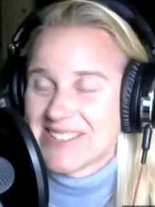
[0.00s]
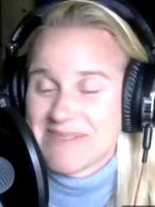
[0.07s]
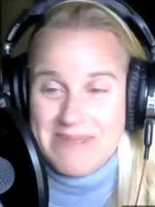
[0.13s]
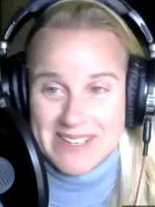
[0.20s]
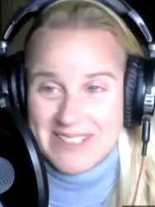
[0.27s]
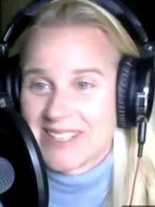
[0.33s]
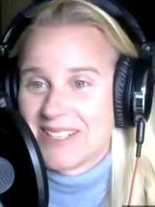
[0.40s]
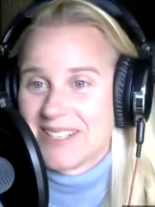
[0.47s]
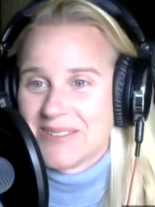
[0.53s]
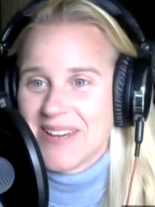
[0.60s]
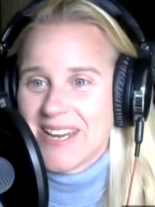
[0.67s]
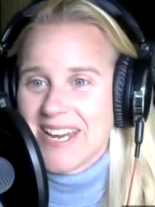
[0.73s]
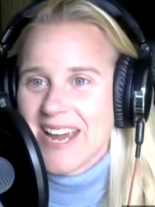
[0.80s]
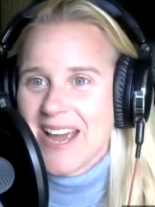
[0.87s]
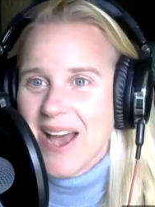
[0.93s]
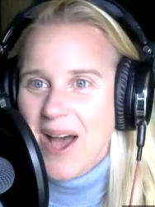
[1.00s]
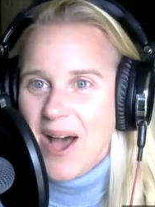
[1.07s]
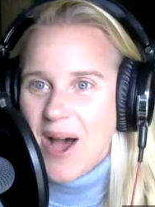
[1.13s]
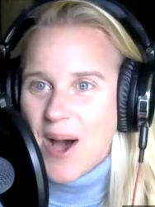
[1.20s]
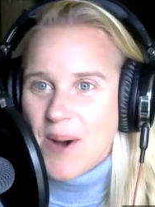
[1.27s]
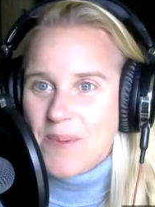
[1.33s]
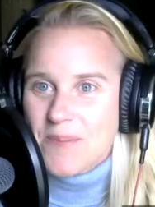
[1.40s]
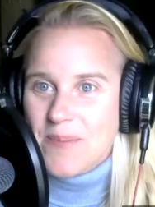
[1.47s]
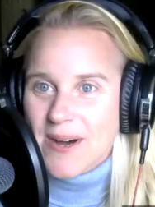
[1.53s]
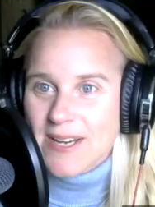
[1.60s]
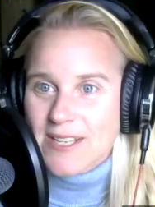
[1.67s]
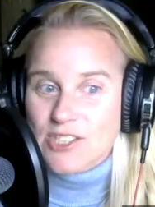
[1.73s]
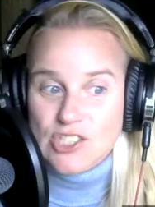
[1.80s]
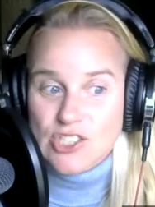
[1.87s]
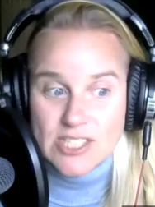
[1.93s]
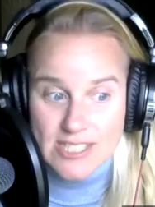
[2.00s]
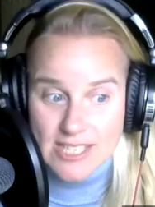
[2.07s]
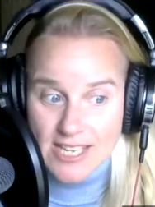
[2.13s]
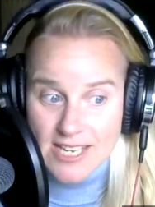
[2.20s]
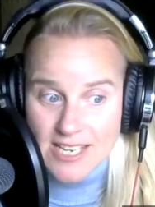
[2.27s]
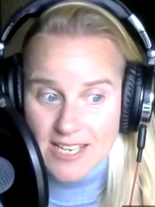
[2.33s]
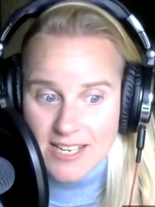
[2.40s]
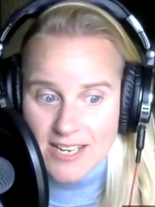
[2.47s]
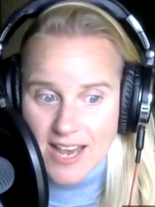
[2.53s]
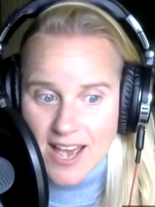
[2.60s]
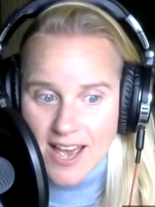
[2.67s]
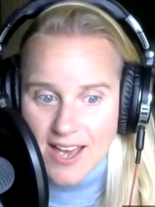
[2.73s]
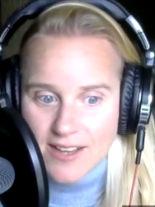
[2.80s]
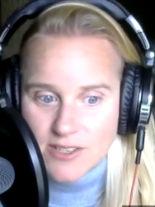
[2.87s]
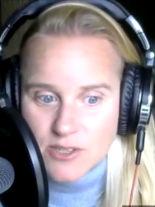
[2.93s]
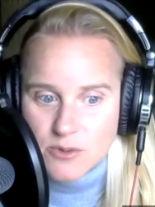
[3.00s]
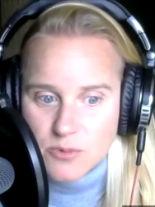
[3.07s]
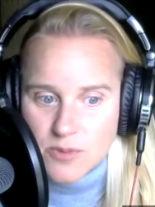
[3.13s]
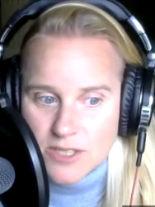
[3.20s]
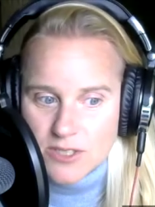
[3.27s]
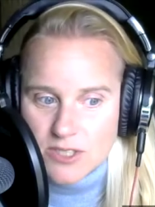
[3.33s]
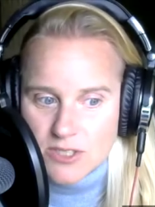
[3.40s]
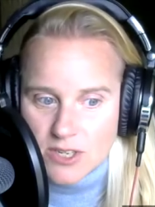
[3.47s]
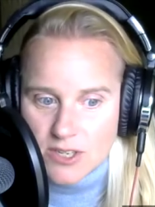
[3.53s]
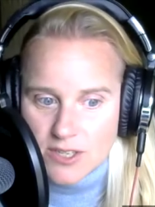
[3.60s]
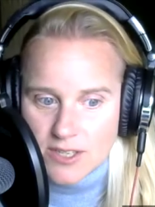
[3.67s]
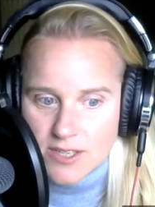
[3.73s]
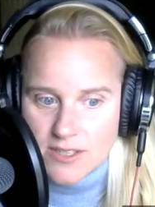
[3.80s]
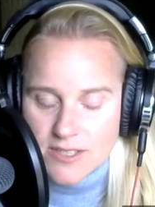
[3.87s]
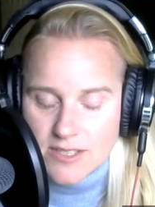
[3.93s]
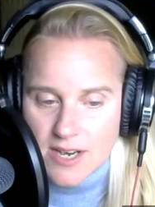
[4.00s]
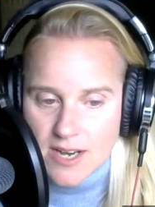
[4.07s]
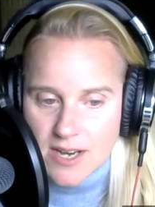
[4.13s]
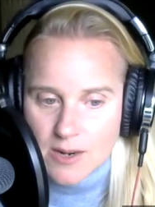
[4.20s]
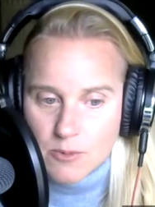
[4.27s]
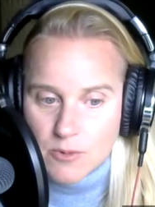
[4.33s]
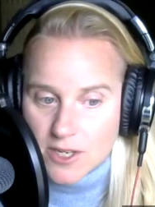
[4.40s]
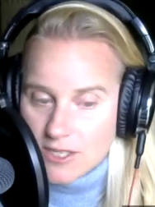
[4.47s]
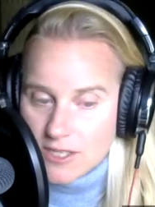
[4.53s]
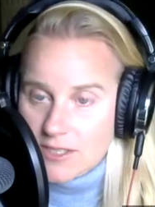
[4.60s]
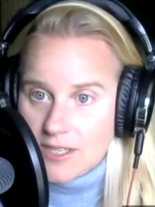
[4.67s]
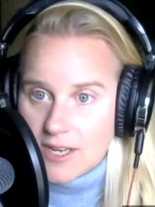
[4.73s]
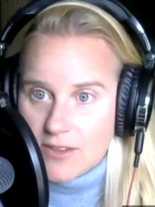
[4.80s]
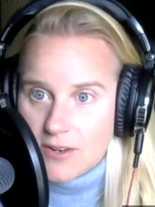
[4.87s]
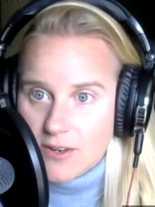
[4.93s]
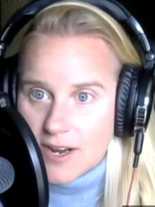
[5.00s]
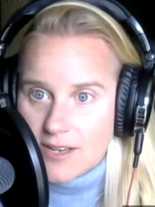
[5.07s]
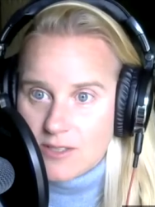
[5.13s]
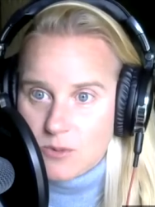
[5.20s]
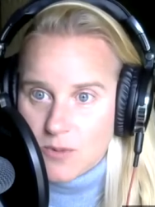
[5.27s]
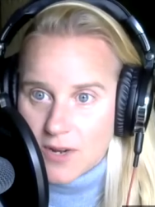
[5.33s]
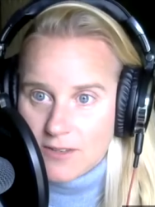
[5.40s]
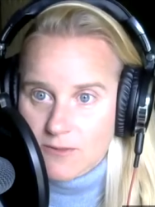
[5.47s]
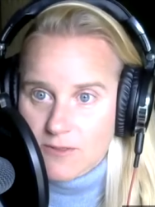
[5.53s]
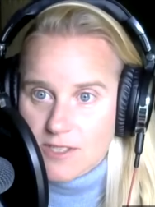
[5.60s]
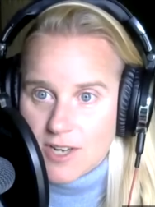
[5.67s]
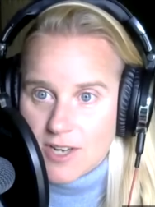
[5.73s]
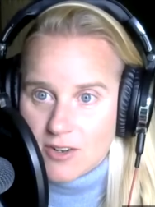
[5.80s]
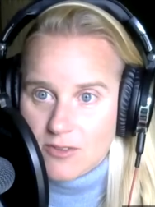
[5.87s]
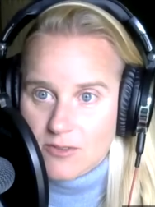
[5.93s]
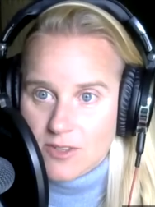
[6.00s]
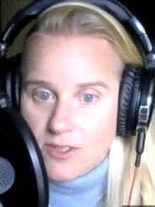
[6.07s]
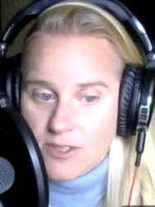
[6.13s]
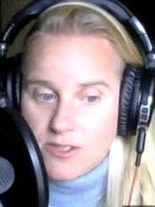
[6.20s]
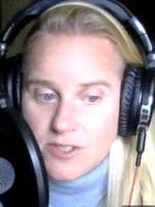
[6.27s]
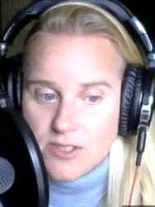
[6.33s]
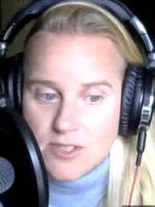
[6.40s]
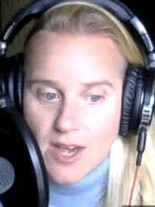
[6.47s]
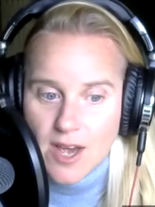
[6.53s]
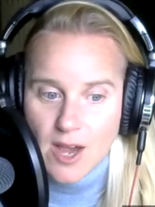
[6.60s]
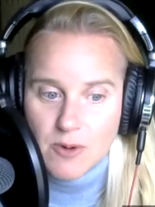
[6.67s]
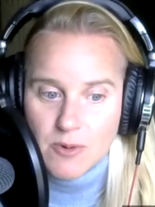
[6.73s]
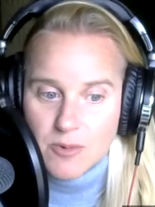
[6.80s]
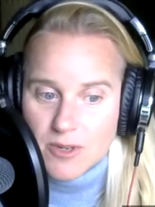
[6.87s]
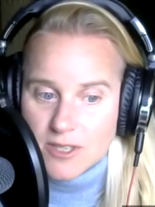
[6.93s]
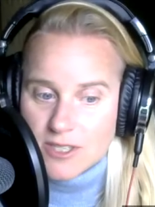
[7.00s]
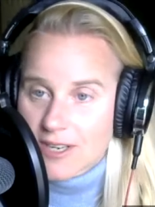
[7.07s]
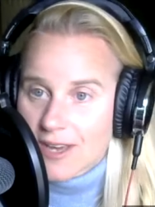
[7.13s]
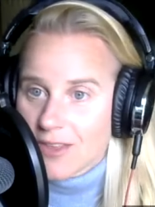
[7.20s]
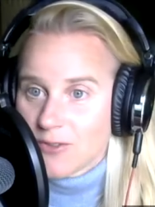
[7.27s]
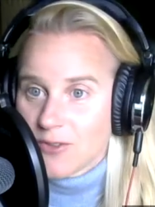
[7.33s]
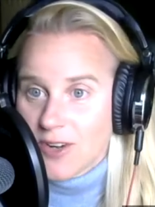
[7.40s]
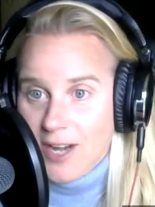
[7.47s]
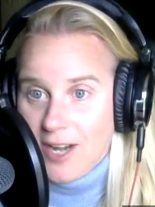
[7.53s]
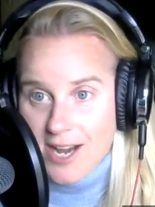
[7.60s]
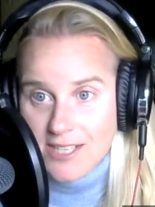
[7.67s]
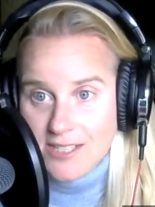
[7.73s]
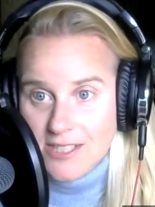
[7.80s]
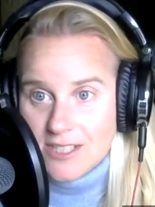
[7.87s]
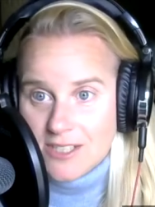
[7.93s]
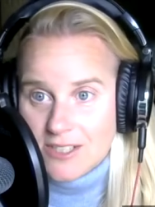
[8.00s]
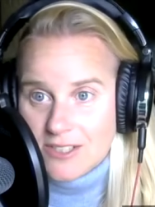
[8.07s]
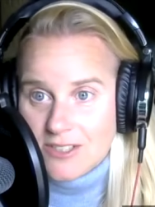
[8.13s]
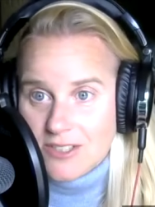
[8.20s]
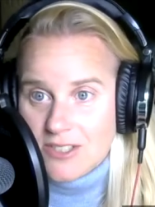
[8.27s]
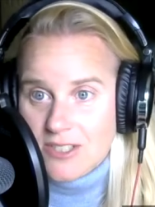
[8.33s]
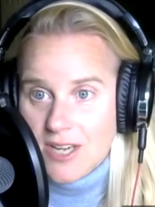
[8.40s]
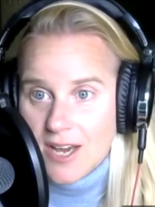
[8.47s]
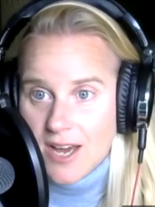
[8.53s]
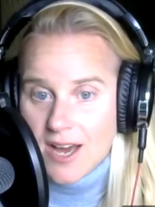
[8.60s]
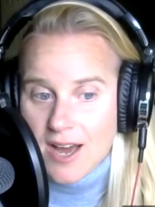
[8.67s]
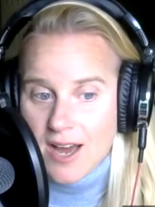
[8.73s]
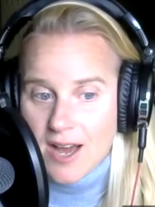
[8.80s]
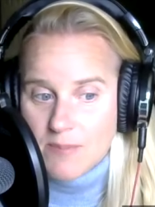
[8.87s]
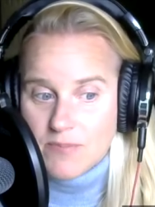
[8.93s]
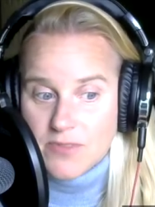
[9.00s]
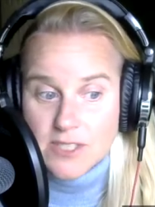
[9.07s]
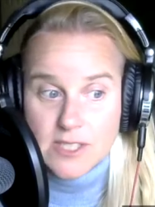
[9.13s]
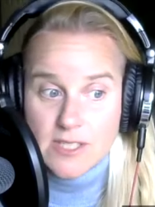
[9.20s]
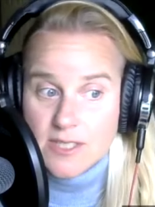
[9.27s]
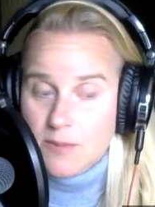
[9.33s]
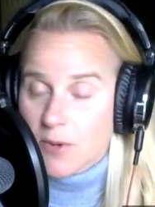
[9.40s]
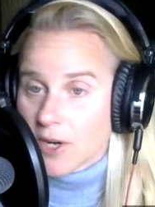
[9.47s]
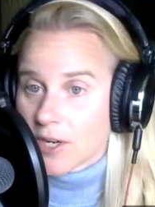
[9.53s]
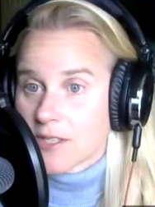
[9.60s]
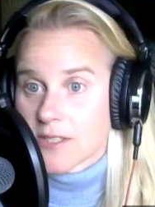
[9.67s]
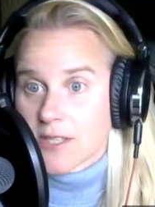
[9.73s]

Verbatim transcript: barely knew me, but she did. And we started uh, working together as wedding photographers. We worked together for nine years. Um, the D C market's